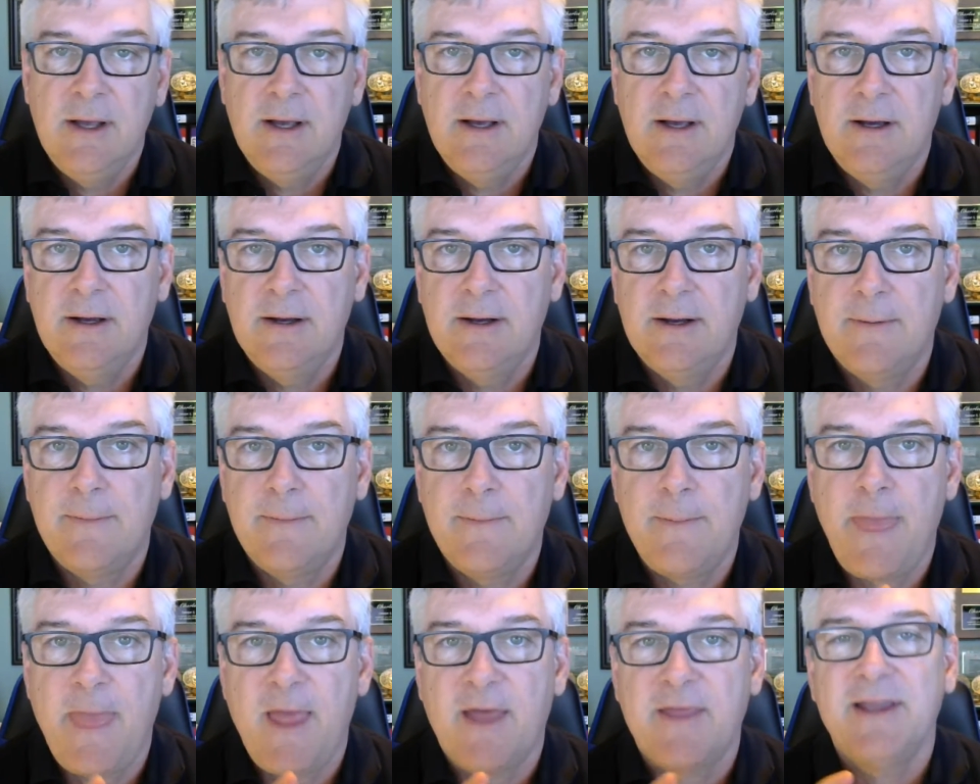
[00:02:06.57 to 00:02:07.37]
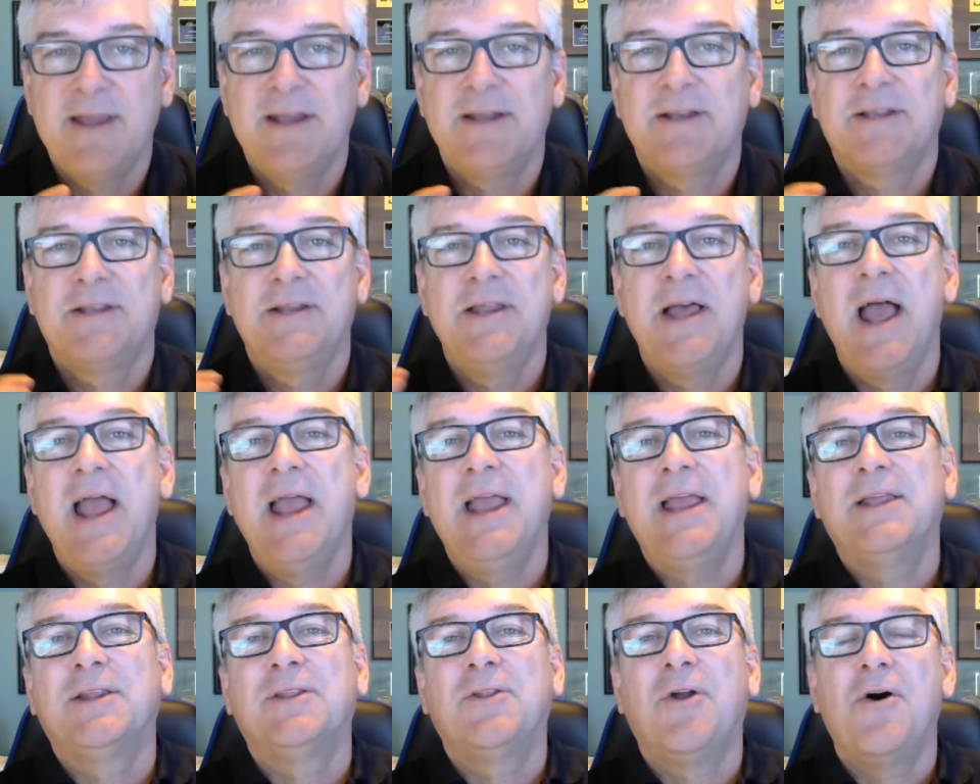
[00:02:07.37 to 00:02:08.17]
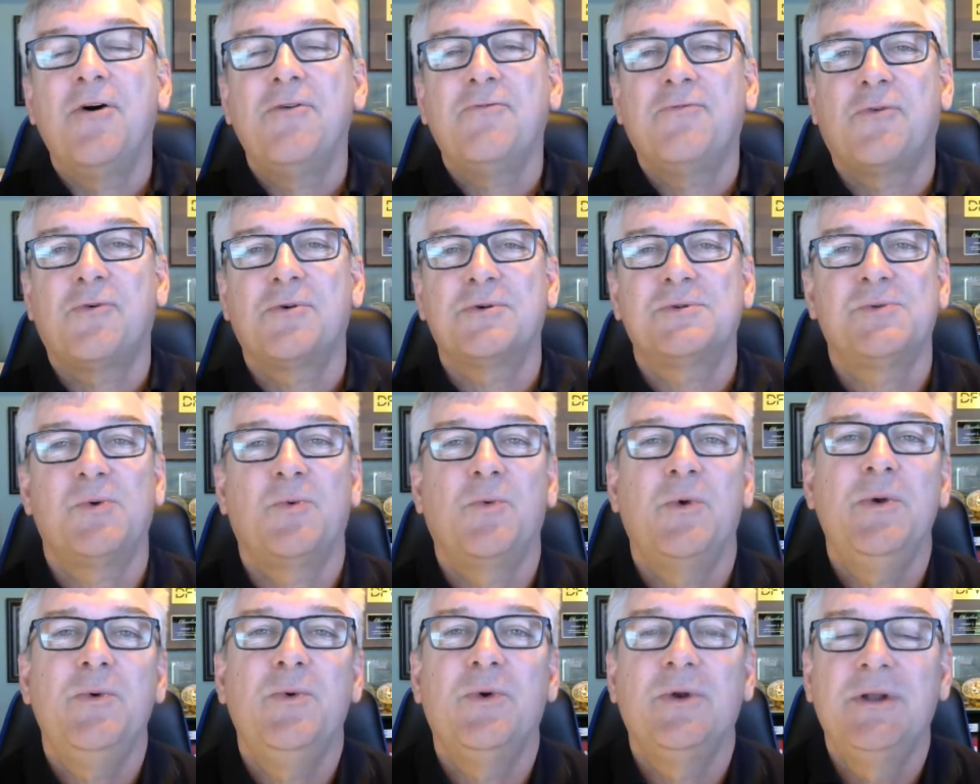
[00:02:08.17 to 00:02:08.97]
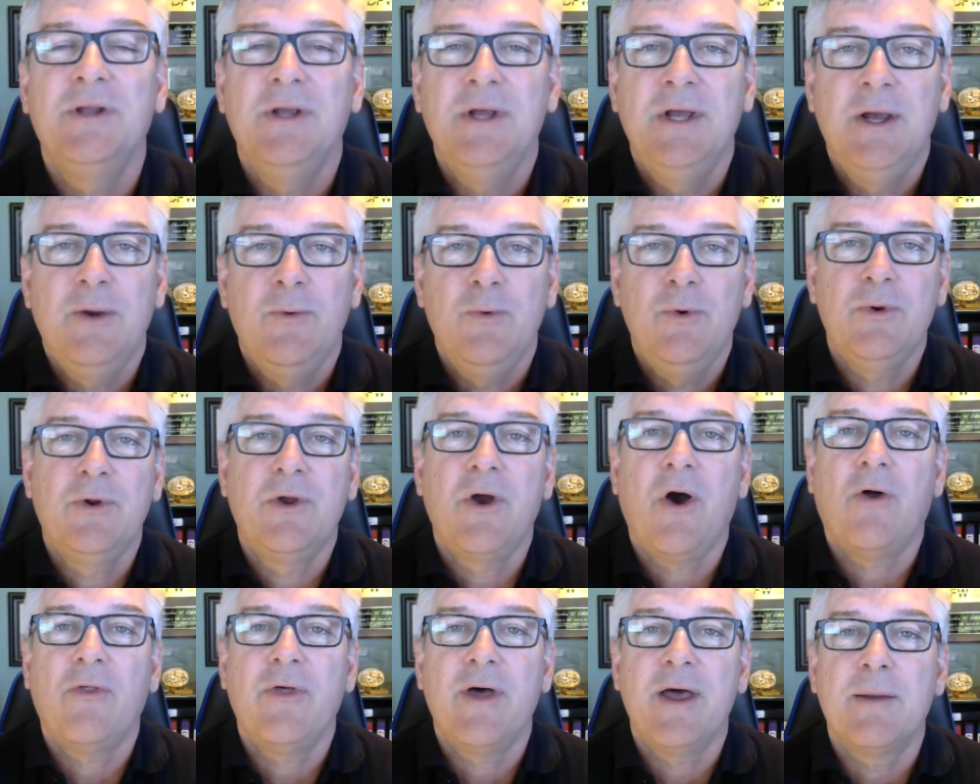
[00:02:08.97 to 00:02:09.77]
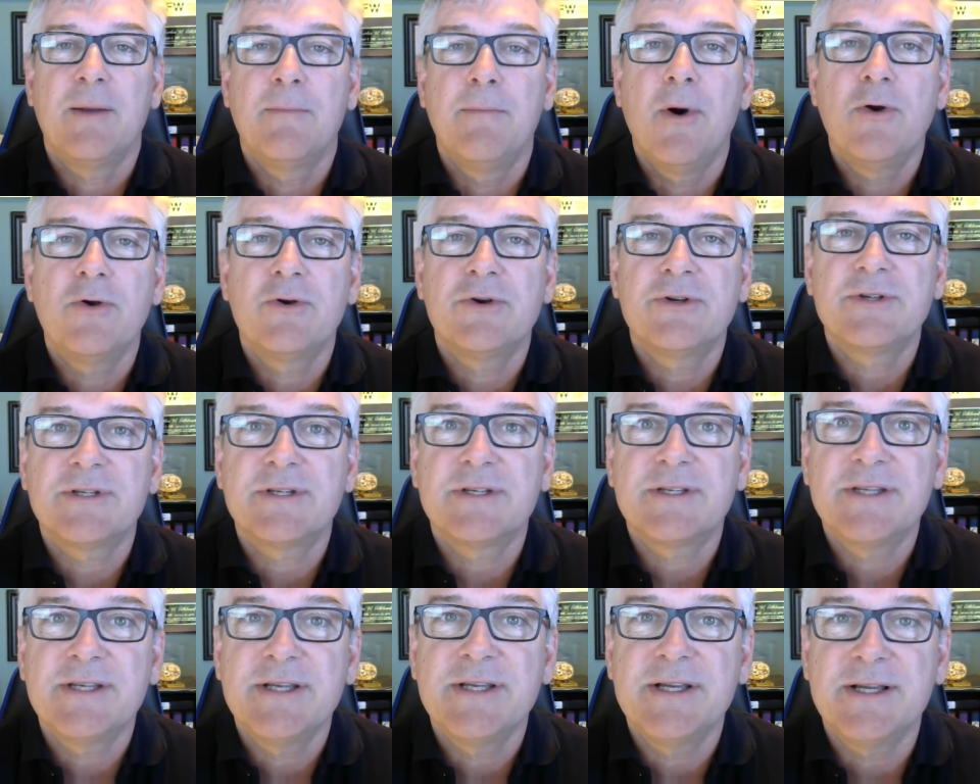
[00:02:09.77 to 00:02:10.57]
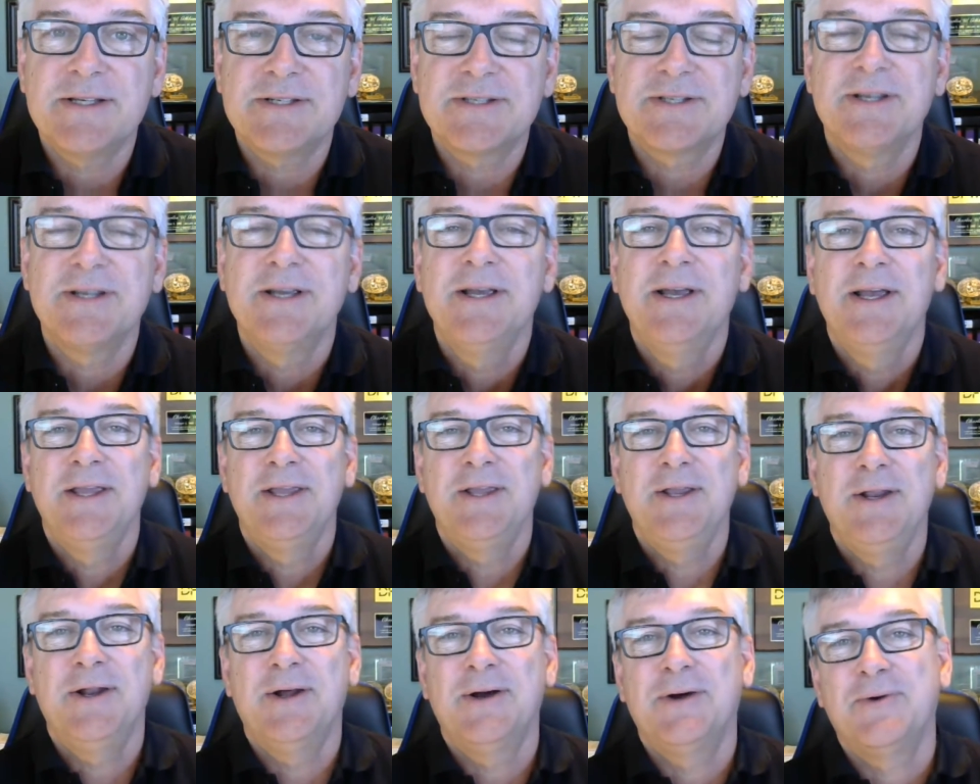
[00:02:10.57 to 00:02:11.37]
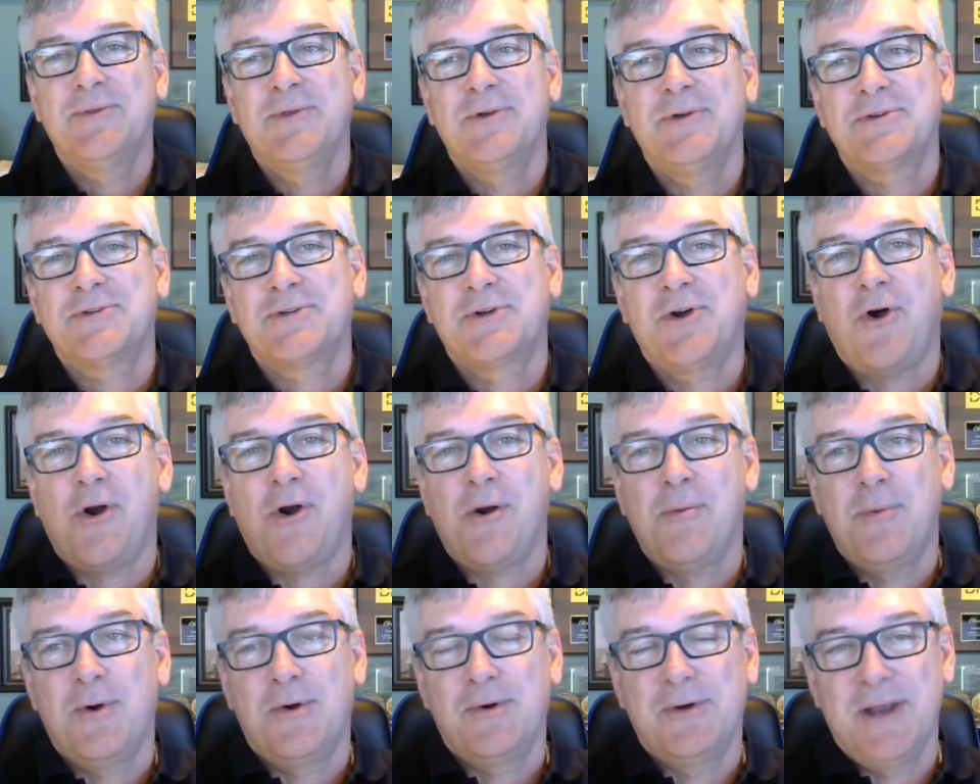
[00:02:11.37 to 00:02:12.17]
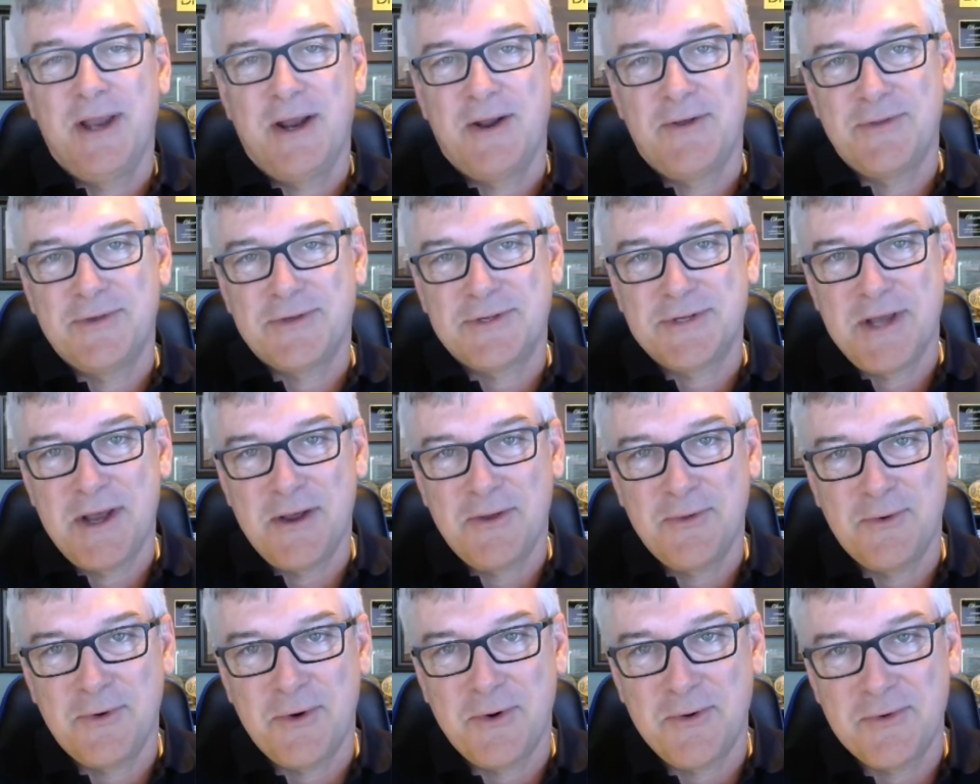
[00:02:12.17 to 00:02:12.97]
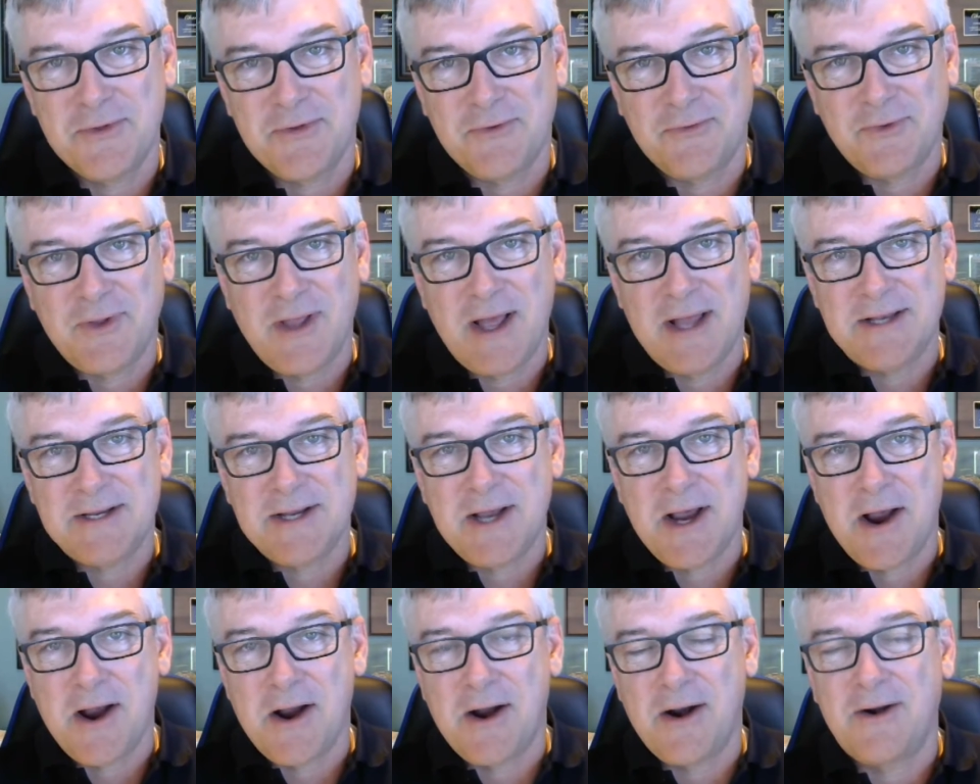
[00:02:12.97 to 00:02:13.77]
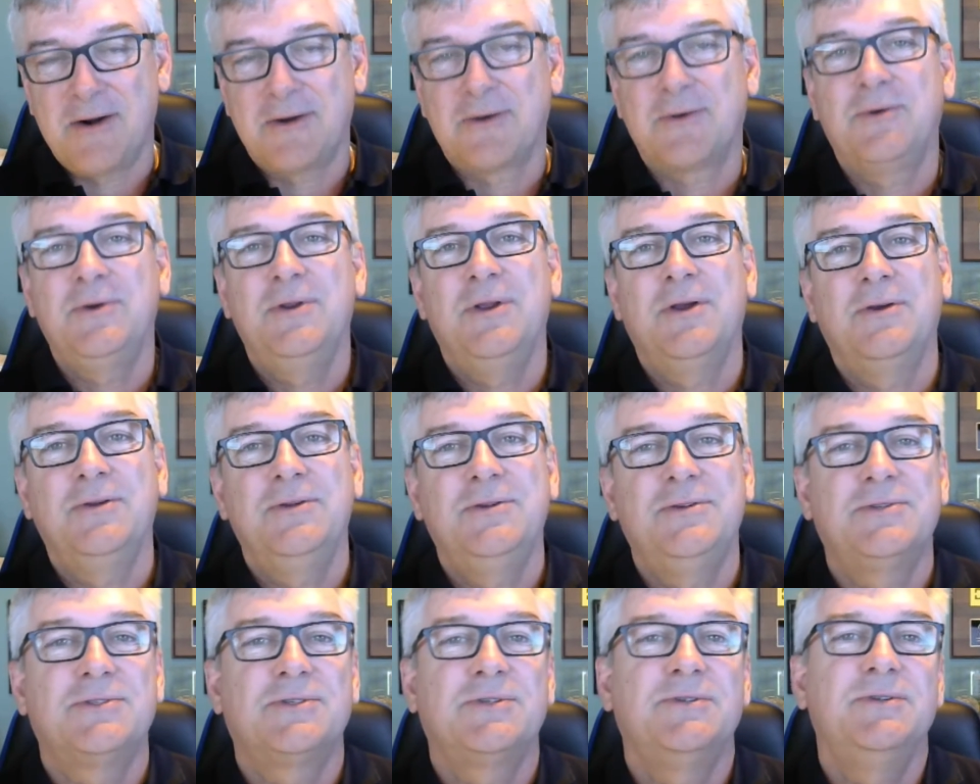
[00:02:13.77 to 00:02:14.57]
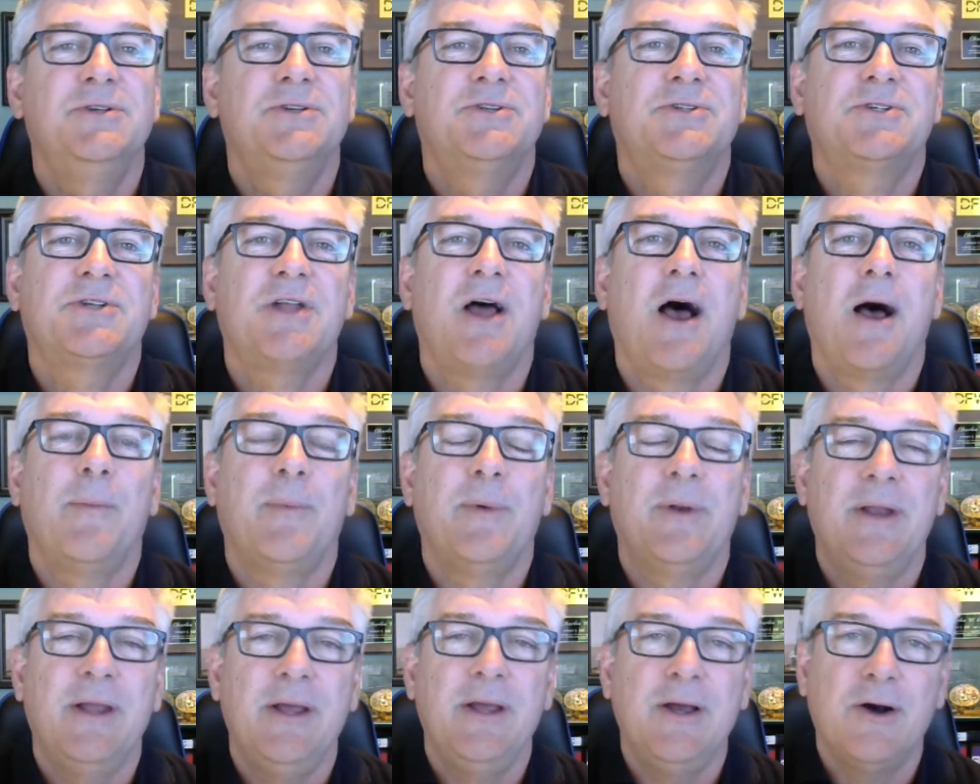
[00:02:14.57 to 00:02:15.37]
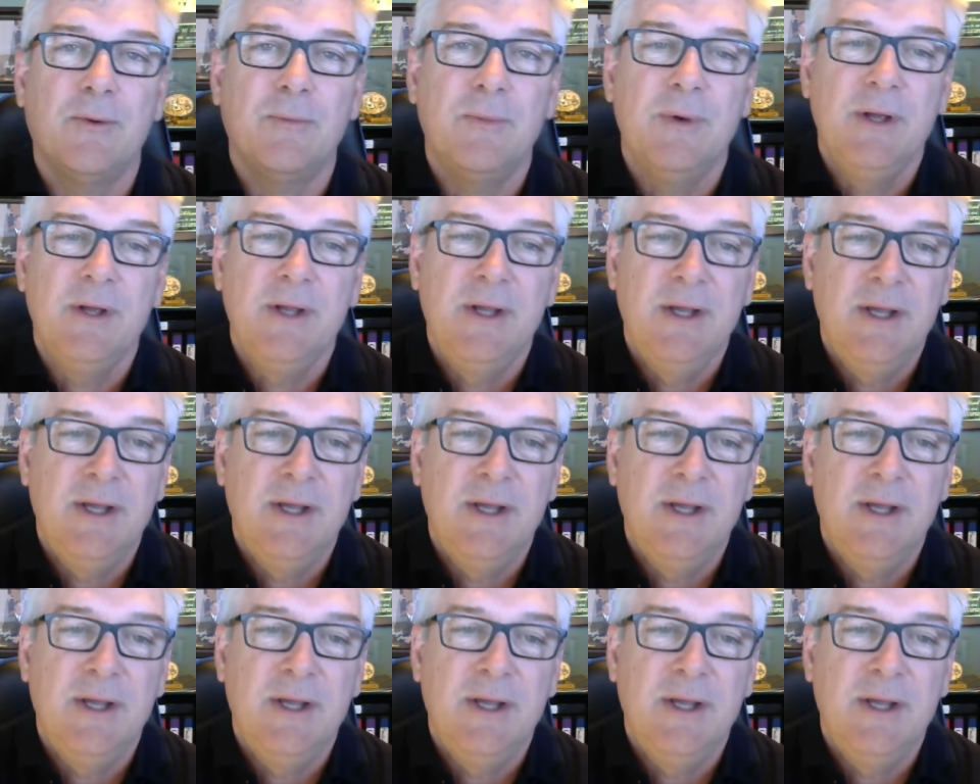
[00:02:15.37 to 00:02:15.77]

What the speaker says: I think today in law enforcement we'd call that a motorist assist. You know, there's a car broke down on the side of the road with a flat tire. You know, you stop and help.